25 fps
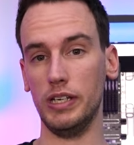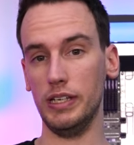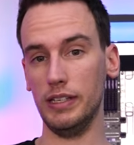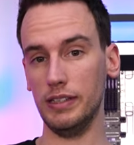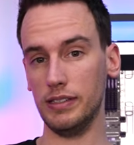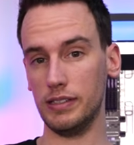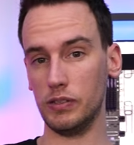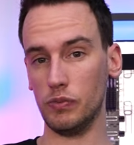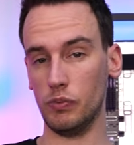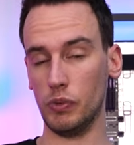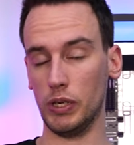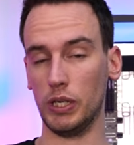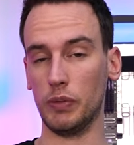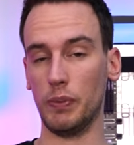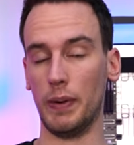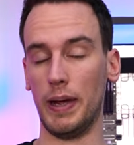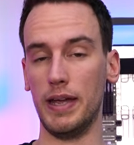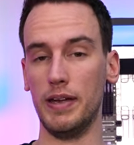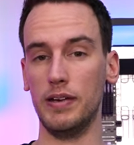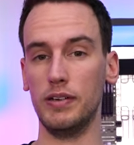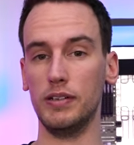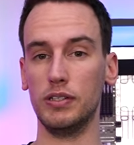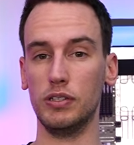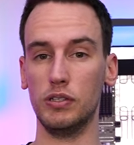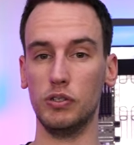is
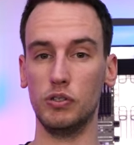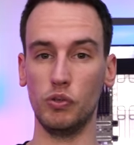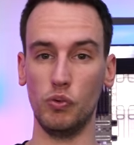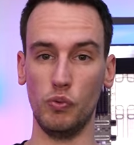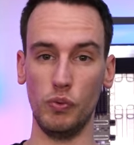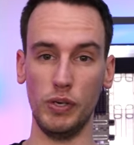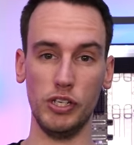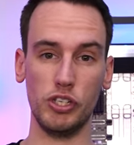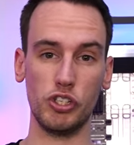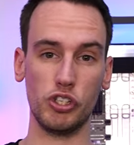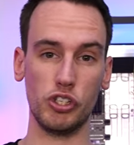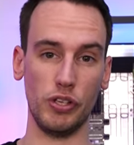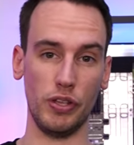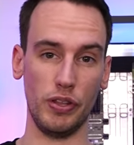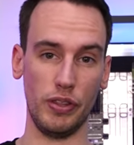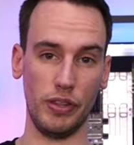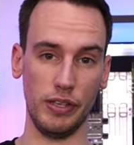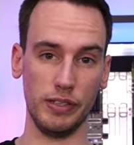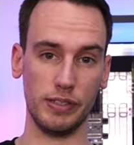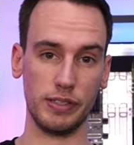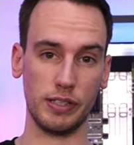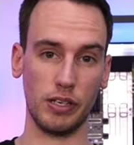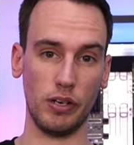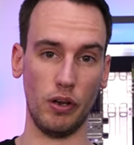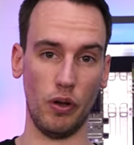required to reach
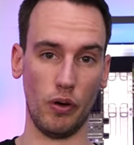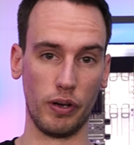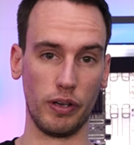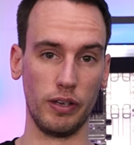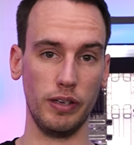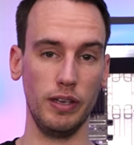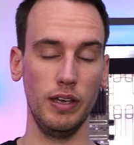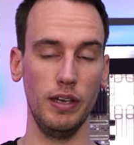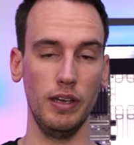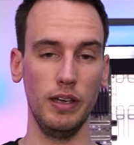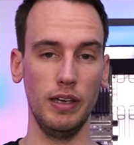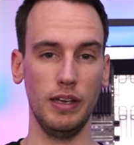this clock.